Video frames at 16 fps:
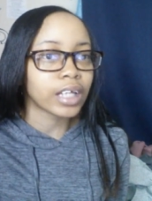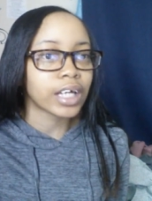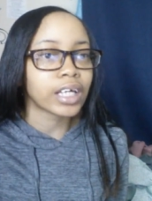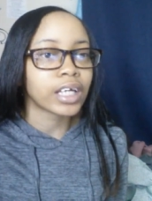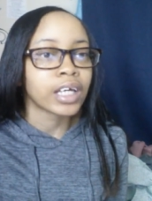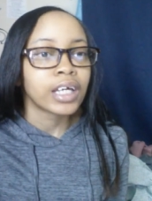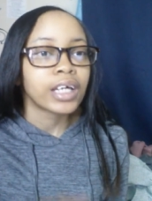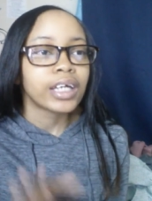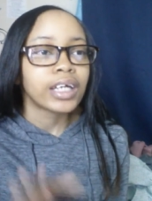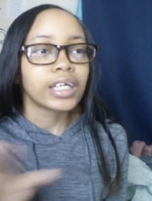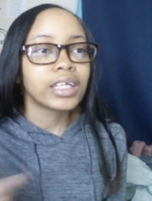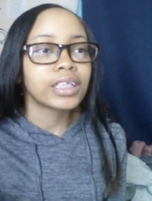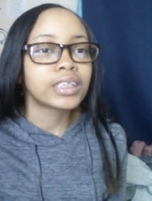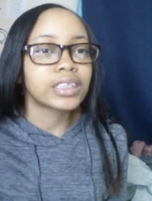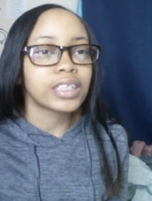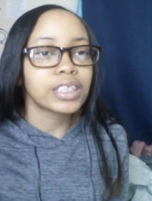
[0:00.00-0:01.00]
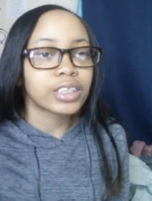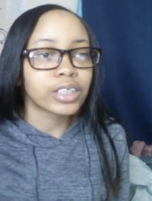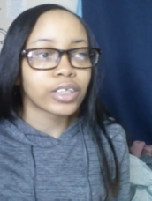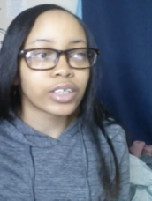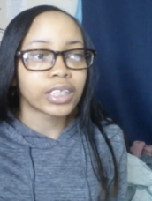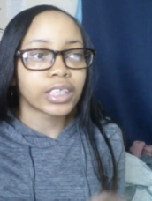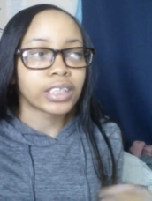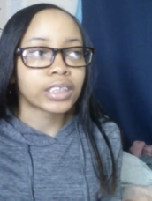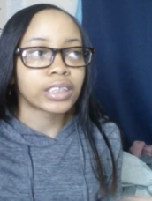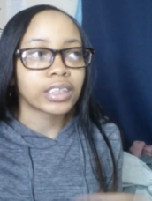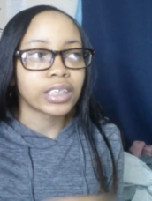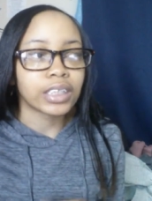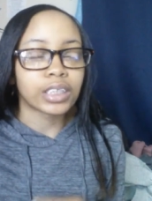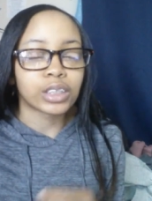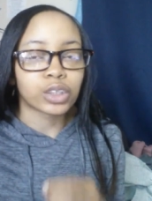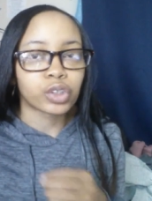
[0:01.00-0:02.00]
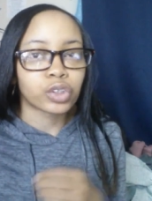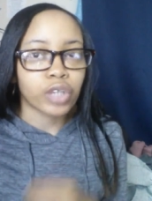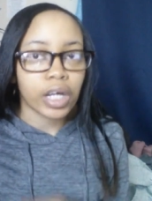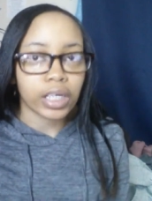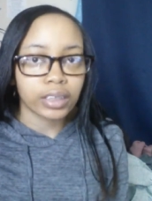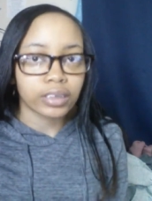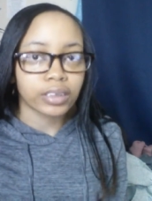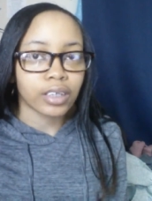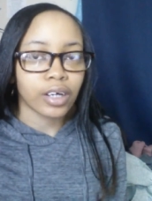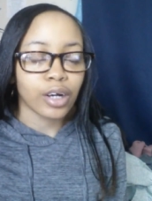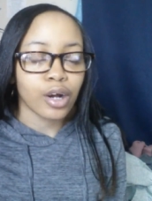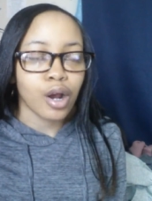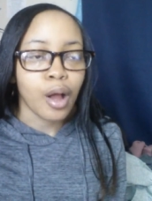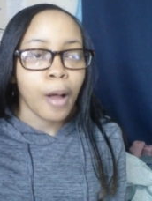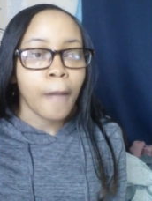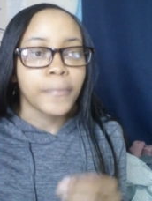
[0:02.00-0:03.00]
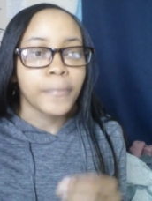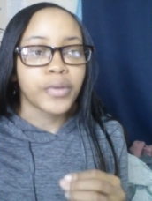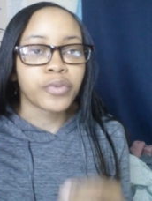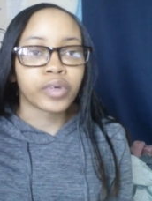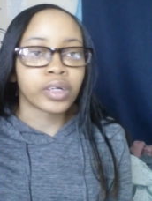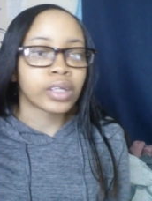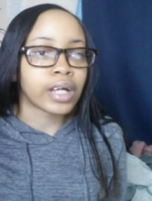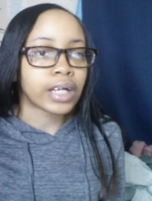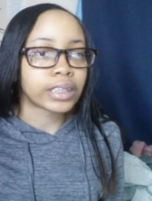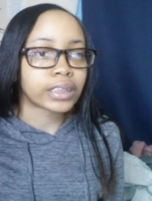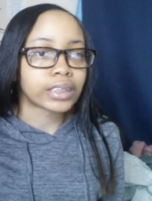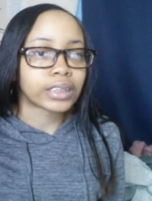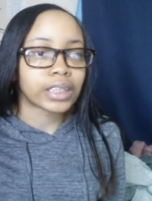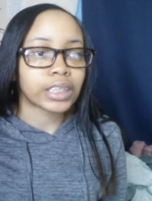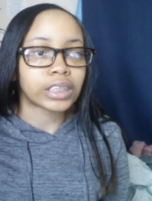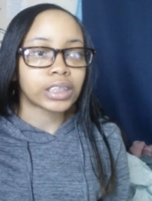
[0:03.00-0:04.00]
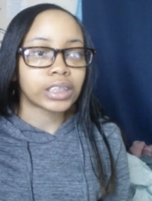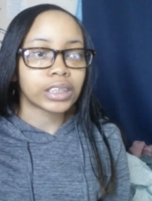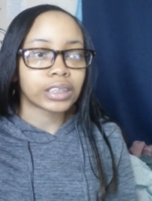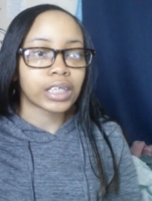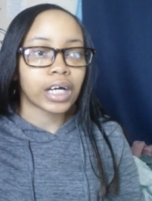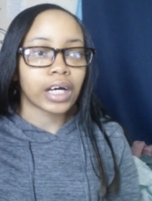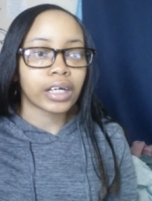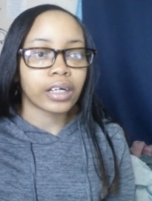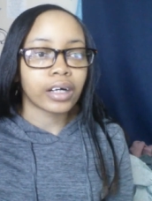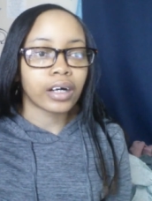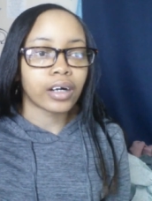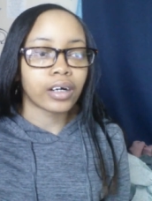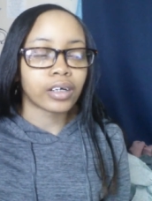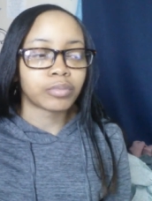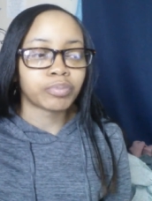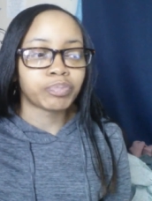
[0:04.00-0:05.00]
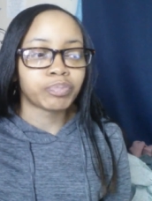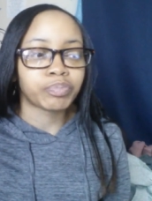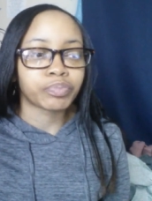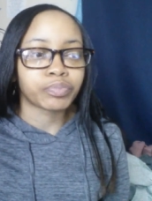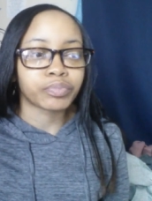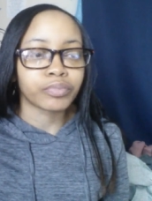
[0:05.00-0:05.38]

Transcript: Like he sees her and instantly gets attracted to her, but realizes that she's not, um,